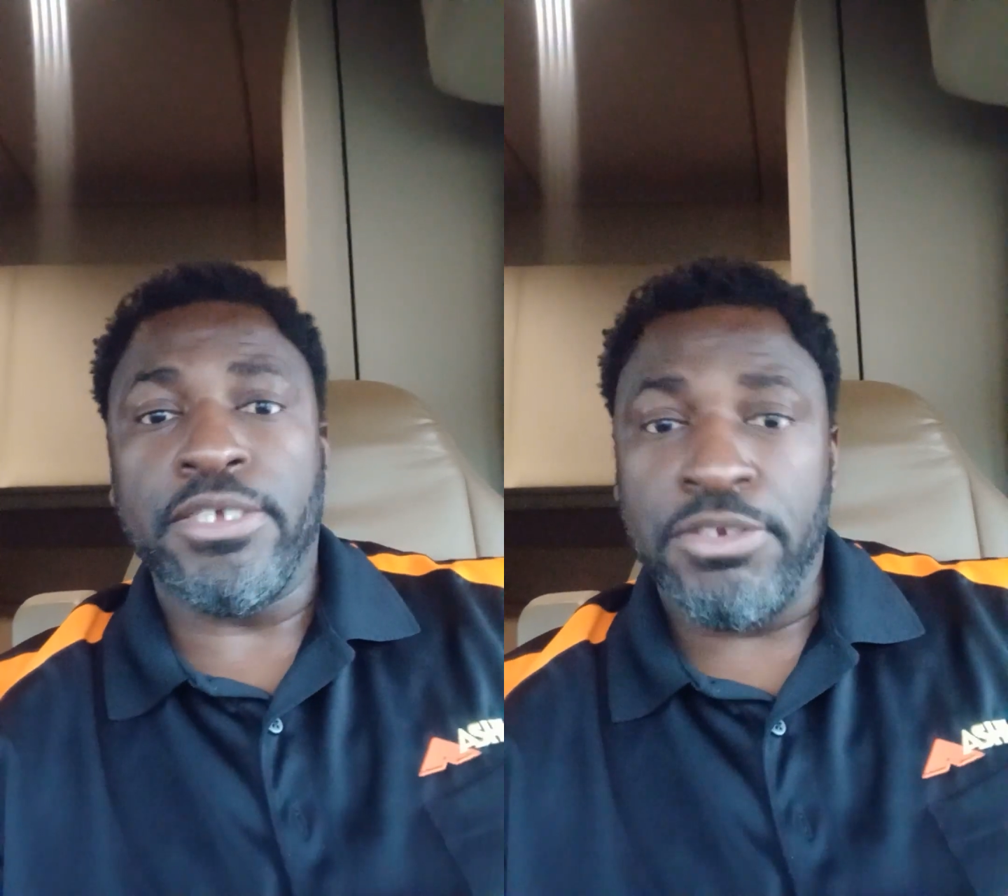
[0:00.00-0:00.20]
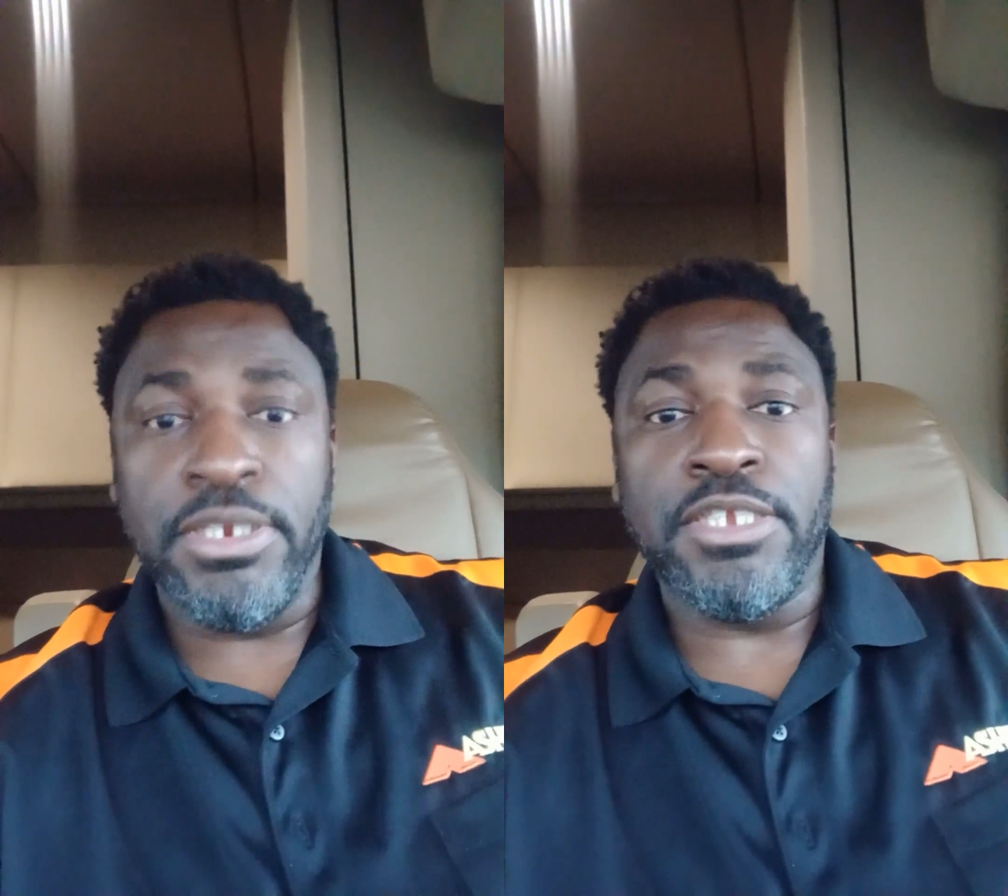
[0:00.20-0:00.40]

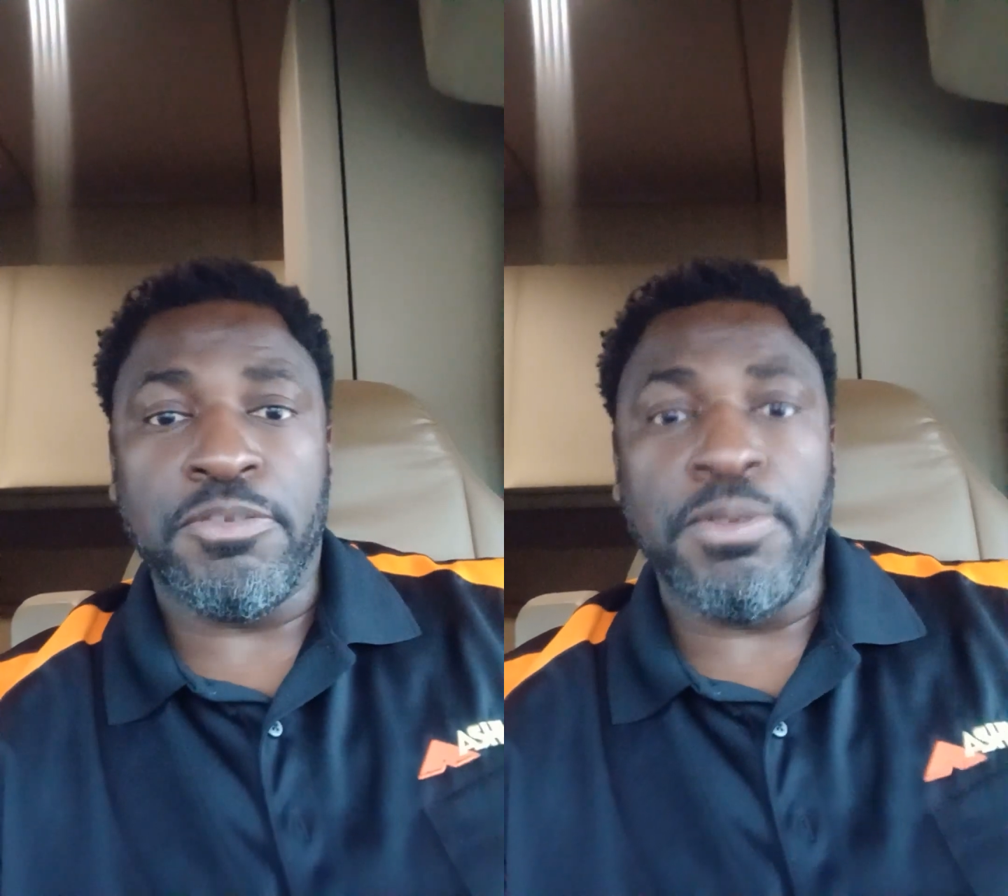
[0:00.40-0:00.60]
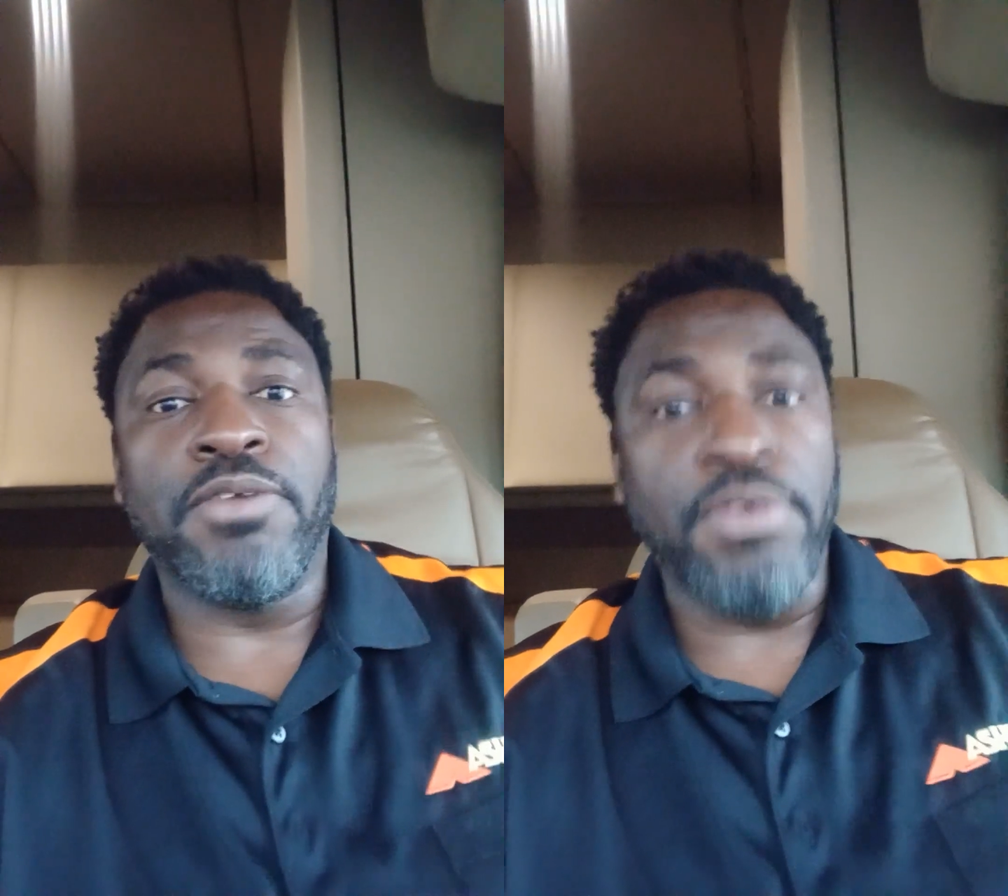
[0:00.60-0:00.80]
because you need to
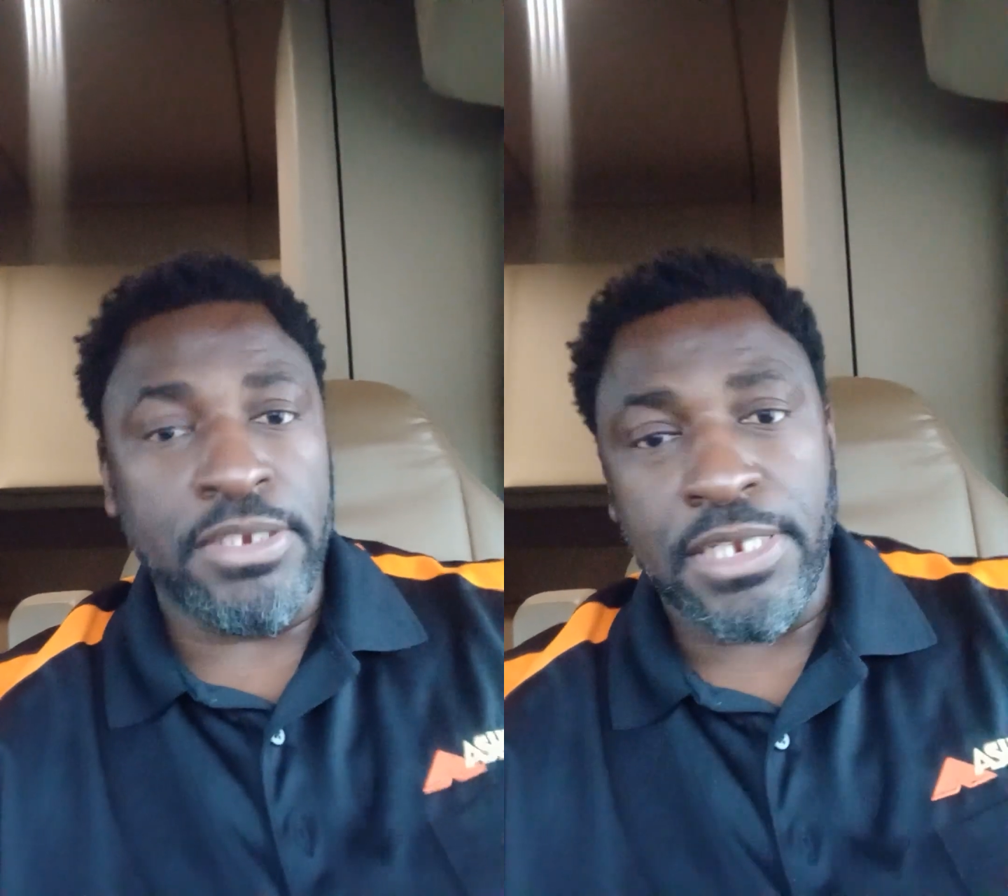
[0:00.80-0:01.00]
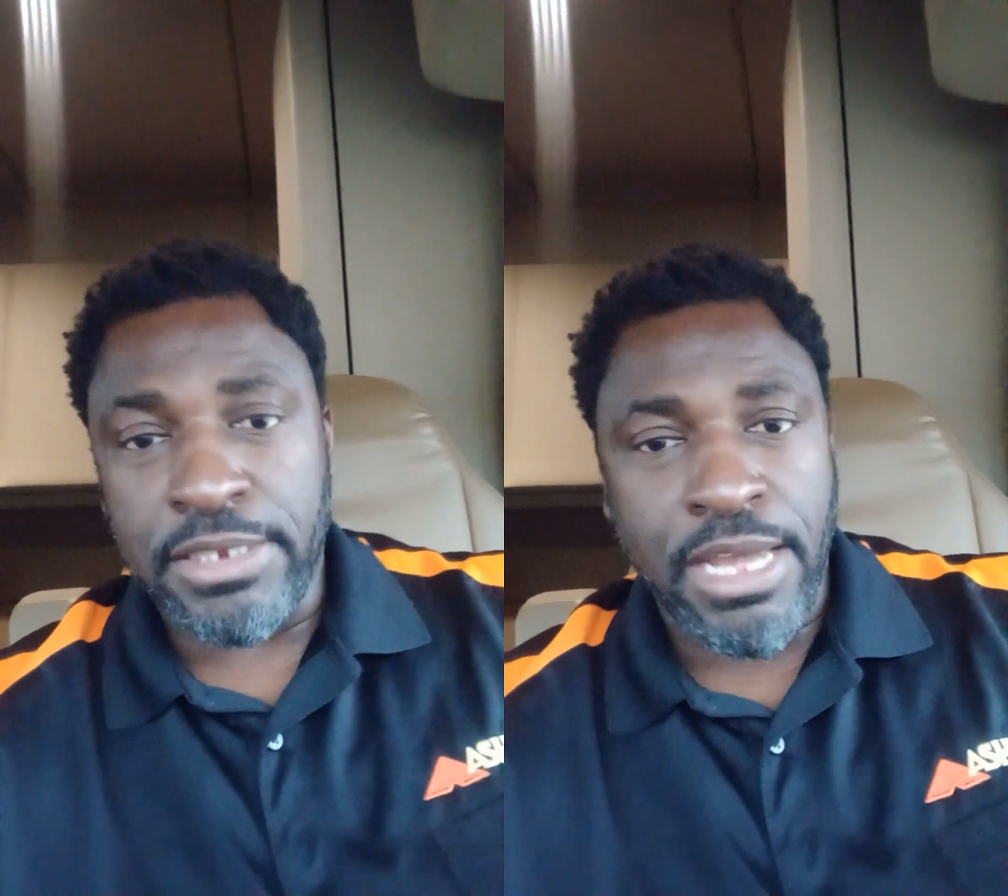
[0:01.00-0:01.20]
spend the
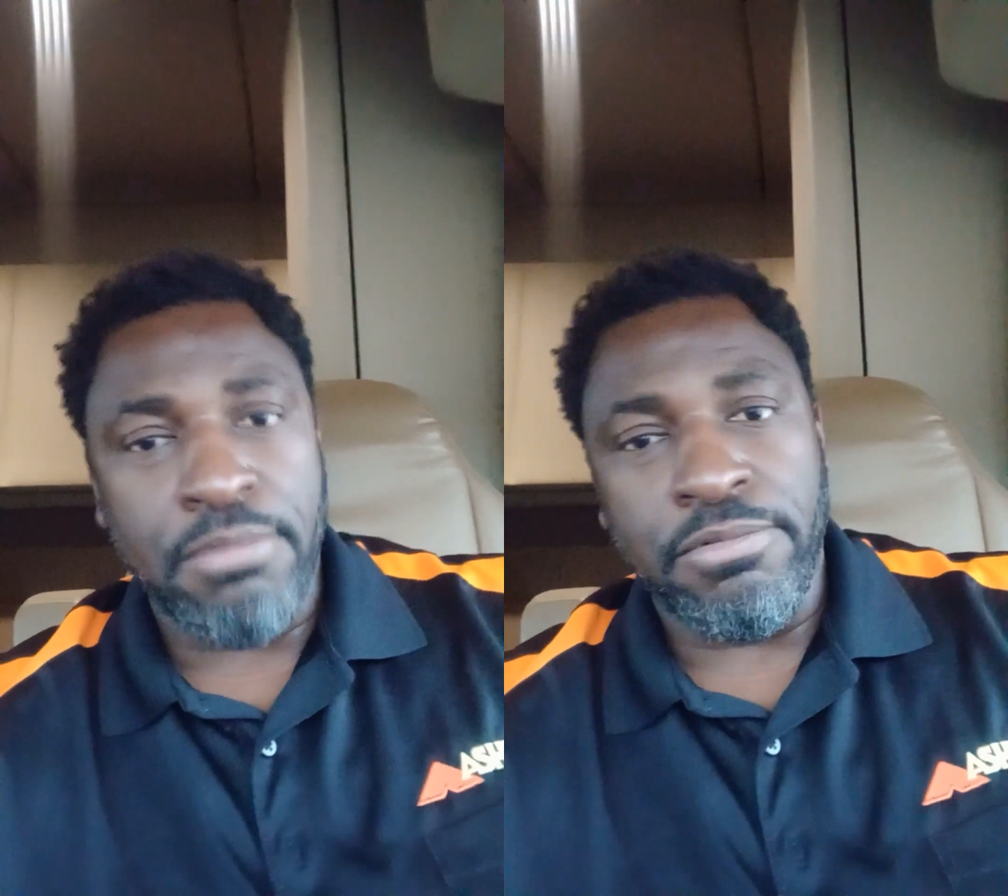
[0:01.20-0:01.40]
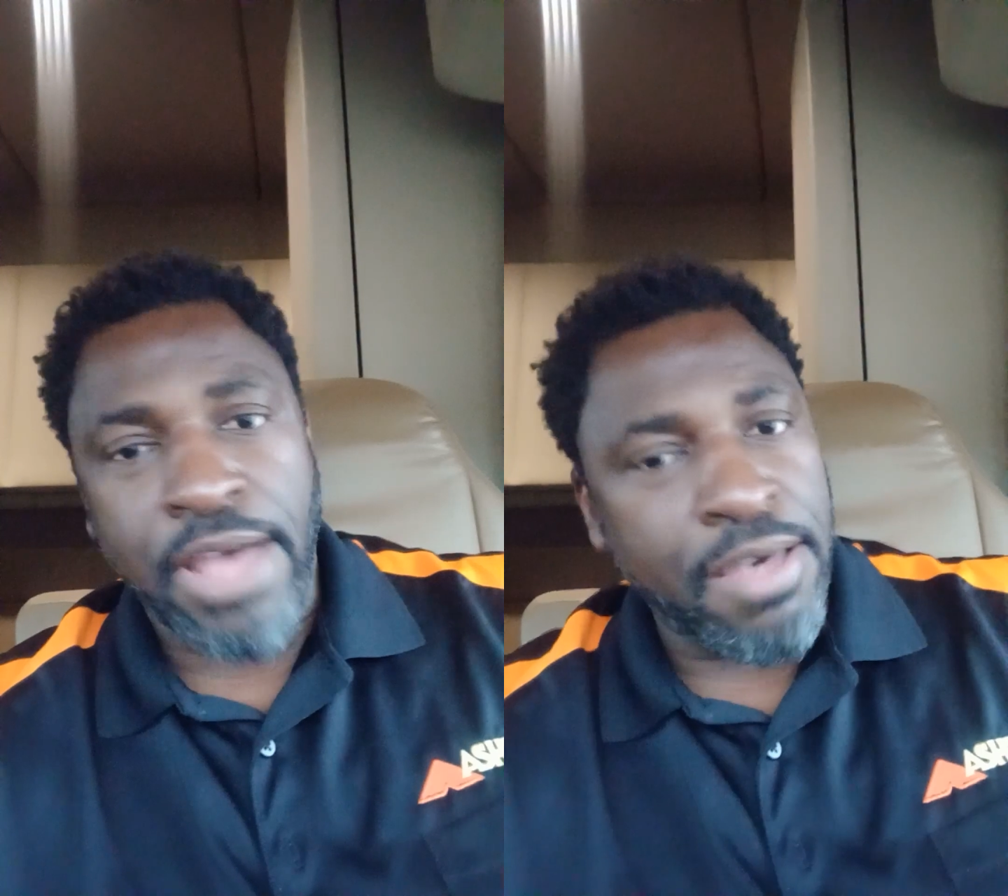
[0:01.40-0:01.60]
rest of the
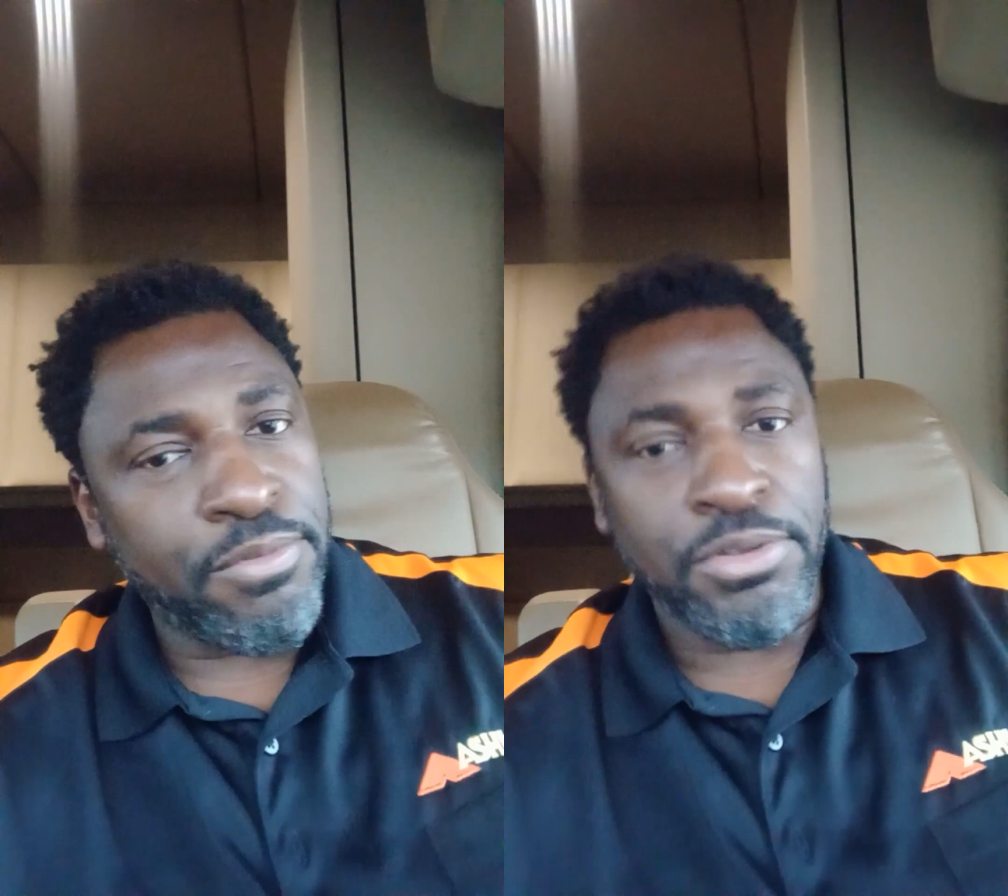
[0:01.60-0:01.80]
time driving.